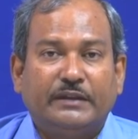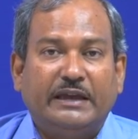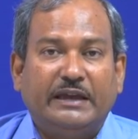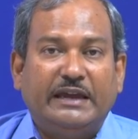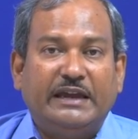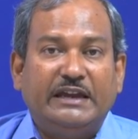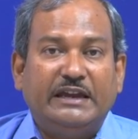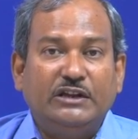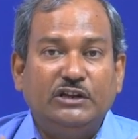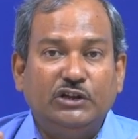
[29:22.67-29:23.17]

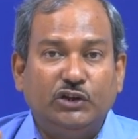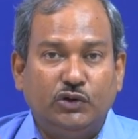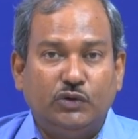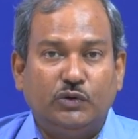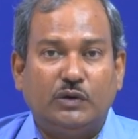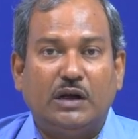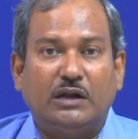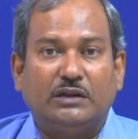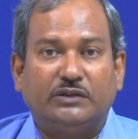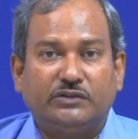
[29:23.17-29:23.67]
into
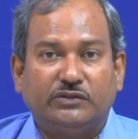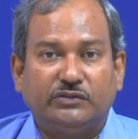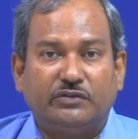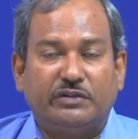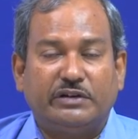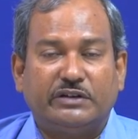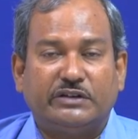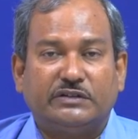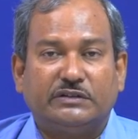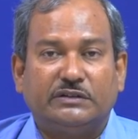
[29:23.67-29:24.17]

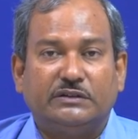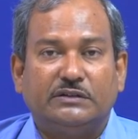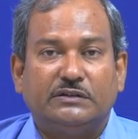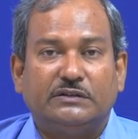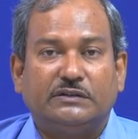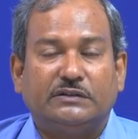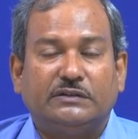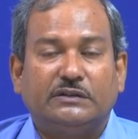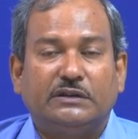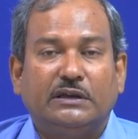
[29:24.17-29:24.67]

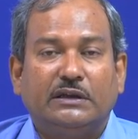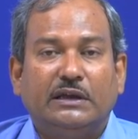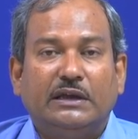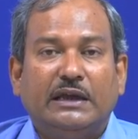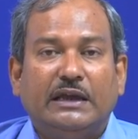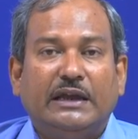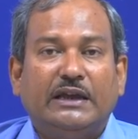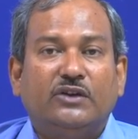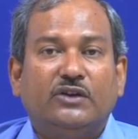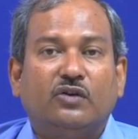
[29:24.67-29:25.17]
considerations
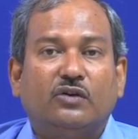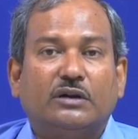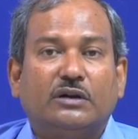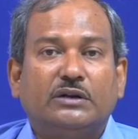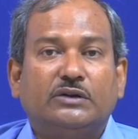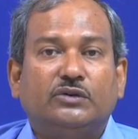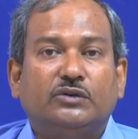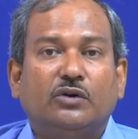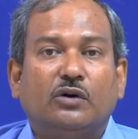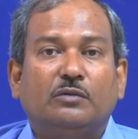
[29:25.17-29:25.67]
in order
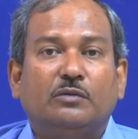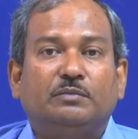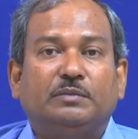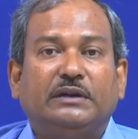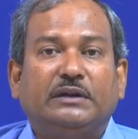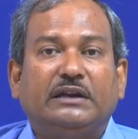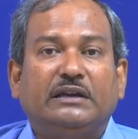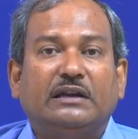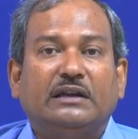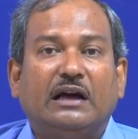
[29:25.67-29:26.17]
to
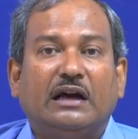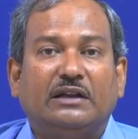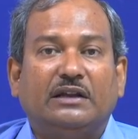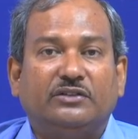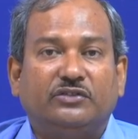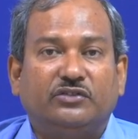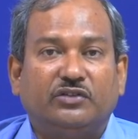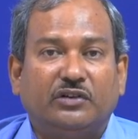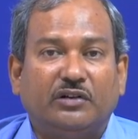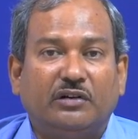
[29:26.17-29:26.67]
obtain a
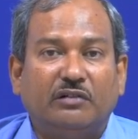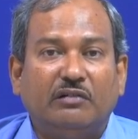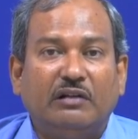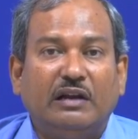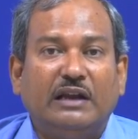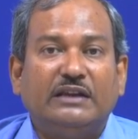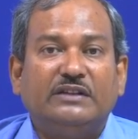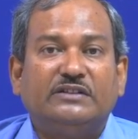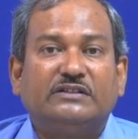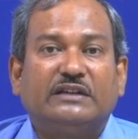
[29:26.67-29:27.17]

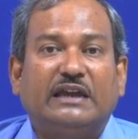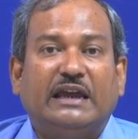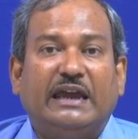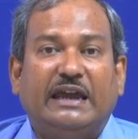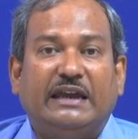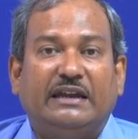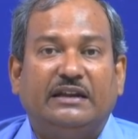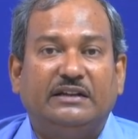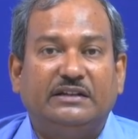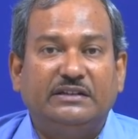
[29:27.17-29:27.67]
generalized
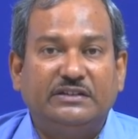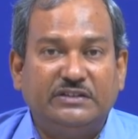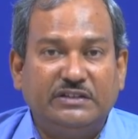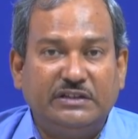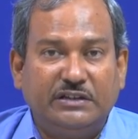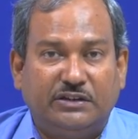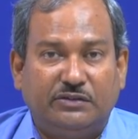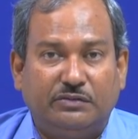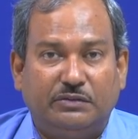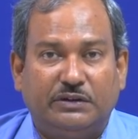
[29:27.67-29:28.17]
energy
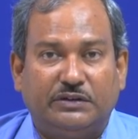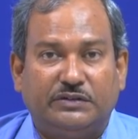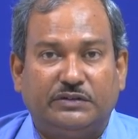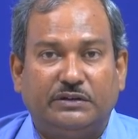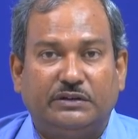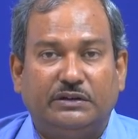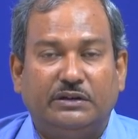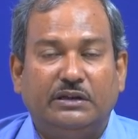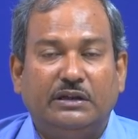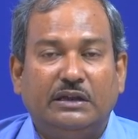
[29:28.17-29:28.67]

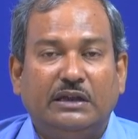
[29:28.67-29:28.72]
equation